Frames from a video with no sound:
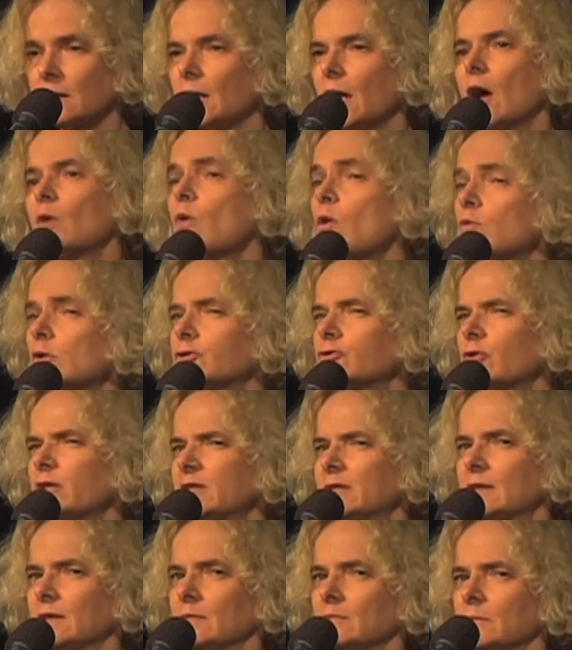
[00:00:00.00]
and we will
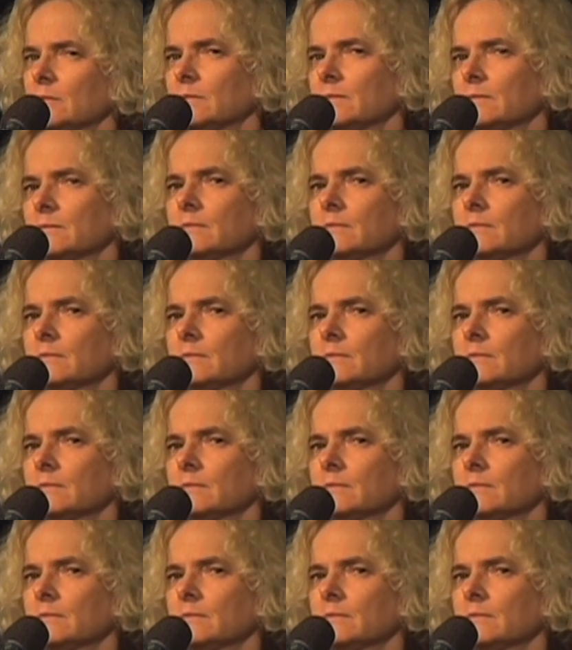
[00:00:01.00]
treat them.